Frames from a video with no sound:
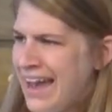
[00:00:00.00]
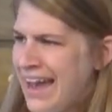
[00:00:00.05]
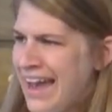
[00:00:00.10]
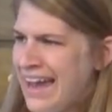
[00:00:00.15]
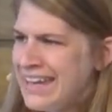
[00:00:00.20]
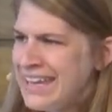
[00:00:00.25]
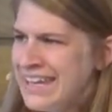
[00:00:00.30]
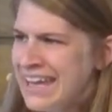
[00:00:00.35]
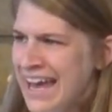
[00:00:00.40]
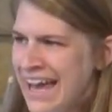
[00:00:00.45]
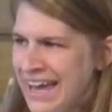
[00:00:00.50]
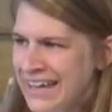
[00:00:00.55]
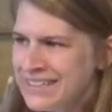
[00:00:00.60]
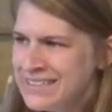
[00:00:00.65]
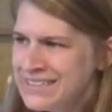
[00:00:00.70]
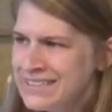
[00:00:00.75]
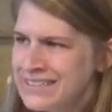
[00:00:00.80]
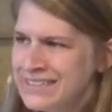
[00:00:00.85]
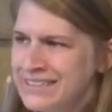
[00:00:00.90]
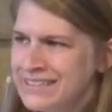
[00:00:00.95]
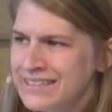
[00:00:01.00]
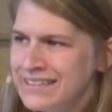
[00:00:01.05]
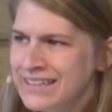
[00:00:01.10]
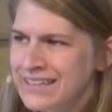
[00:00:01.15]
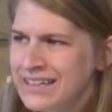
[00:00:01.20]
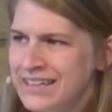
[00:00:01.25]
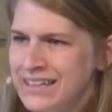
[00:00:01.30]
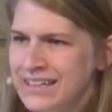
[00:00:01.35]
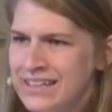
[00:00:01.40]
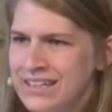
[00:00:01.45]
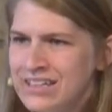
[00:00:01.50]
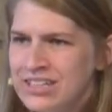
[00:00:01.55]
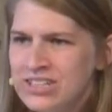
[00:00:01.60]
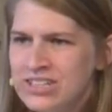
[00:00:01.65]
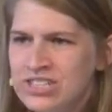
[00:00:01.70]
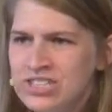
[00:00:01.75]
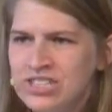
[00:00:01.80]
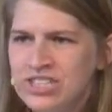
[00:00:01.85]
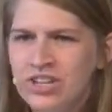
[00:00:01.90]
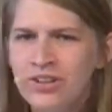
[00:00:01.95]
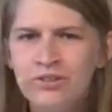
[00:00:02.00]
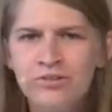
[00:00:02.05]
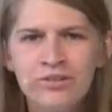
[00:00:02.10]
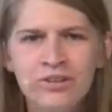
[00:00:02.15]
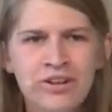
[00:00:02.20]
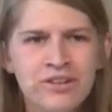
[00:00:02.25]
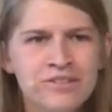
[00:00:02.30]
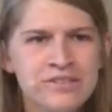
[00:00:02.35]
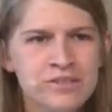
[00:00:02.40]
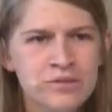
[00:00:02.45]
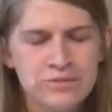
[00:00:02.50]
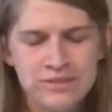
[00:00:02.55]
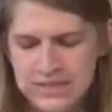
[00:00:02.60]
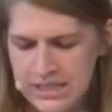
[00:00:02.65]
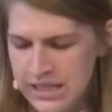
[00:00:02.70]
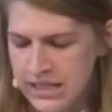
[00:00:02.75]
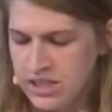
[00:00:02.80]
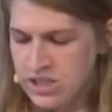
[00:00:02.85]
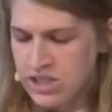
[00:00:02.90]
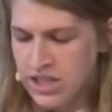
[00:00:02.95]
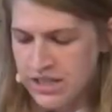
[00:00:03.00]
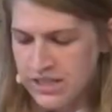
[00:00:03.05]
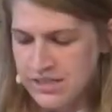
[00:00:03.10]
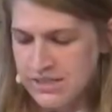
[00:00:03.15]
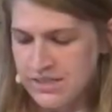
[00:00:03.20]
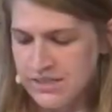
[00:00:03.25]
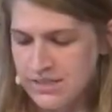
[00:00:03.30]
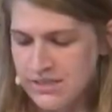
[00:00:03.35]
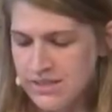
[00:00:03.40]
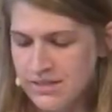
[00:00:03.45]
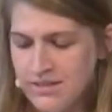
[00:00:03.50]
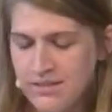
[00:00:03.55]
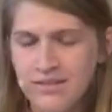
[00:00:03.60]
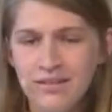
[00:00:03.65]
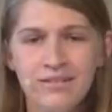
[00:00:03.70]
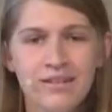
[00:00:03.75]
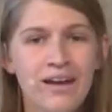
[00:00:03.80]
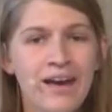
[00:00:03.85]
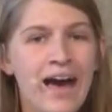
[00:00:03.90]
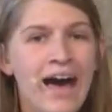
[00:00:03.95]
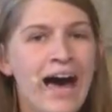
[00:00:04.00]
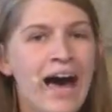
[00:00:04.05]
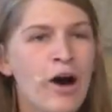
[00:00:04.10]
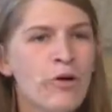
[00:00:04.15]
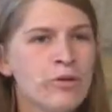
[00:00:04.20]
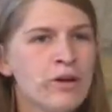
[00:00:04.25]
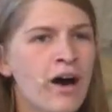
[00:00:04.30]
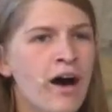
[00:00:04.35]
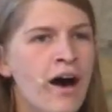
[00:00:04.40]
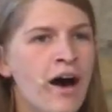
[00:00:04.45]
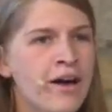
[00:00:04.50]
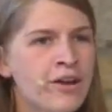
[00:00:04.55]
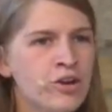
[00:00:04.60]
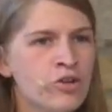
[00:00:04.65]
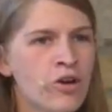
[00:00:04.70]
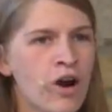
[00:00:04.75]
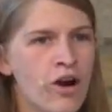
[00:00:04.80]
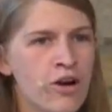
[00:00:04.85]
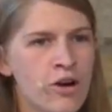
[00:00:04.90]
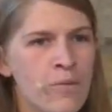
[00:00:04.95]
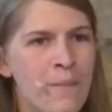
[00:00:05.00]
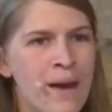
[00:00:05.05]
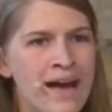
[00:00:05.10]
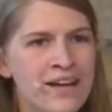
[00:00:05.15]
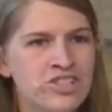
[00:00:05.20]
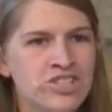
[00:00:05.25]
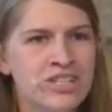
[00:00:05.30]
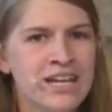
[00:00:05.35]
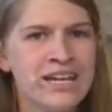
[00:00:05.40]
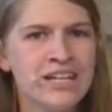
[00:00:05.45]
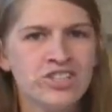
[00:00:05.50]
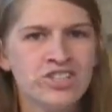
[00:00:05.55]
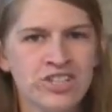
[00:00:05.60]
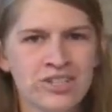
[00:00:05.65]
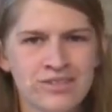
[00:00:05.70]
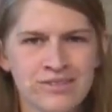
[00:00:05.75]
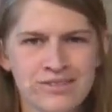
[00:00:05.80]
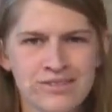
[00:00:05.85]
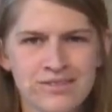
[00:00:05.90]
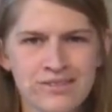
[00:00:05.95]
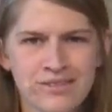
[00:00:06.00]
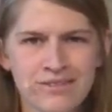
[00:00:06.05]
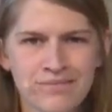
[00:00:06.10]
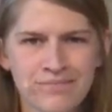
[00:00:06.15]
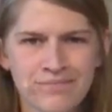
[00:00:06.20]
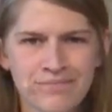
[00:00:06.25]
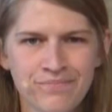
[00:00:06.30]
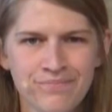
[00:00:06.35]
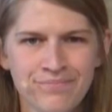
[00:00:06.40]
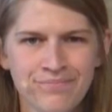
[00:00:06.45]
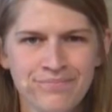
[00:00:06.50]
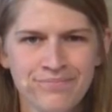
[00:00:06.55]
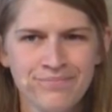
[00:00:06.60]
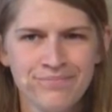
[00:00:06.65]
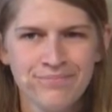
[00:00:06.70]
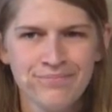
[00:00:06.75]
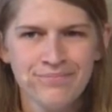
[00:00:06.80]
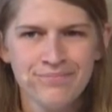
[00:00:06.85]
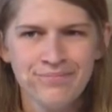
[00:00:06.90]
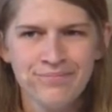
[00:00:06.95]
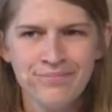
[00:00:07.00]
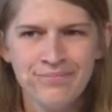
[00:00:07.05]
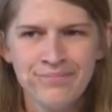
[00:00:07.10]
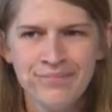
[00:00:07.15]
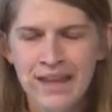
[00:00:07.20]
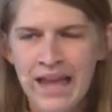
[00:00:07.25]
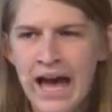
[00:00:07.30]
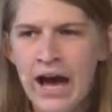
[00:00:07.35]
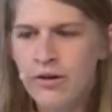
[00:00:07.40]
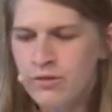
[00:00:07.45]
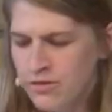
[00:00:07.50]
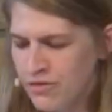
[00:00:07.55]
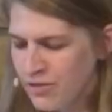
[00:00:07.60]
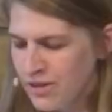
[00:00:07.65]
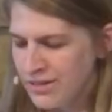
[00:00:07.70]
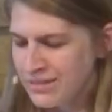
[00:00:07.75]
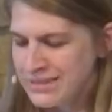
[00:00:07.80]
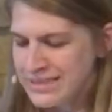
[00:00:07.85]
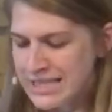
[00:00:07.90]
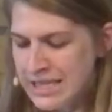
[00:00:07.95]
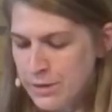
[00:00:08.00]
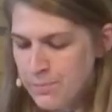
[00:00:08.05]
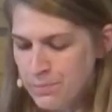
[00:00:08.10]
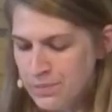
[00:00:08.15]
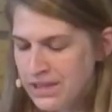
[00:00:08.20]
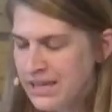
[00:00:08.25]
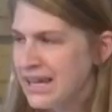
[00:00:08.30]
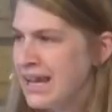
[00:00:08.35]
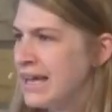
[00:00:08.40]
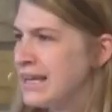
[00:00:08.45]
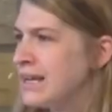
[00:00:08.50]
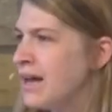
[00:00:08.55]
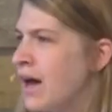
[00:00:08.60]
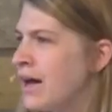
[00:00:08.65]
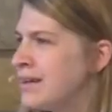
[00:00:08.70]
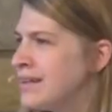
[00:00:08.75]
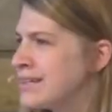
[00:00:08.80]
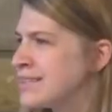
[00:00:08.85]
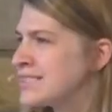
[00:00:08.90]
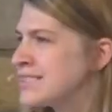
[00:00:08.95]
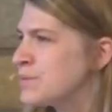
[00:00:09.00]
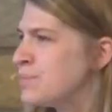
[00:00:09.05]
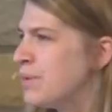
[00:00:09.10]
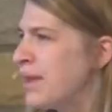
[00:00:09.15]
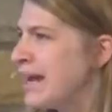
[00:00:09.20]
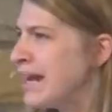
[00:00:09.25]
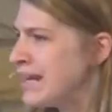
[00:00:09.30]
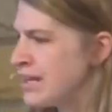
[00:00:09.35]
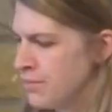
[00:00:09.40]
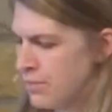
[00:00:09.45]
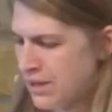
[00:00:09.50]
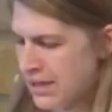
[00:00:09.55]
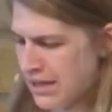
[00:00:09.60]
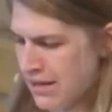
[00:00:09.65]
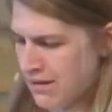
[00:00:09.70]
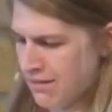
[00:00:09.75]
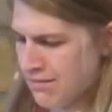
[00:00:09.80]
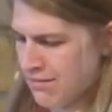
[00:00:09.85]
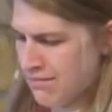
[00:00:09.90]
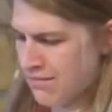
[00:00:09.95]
And yet, children also teach us how to honor our imaginations, how to feel deeply and unexplainably.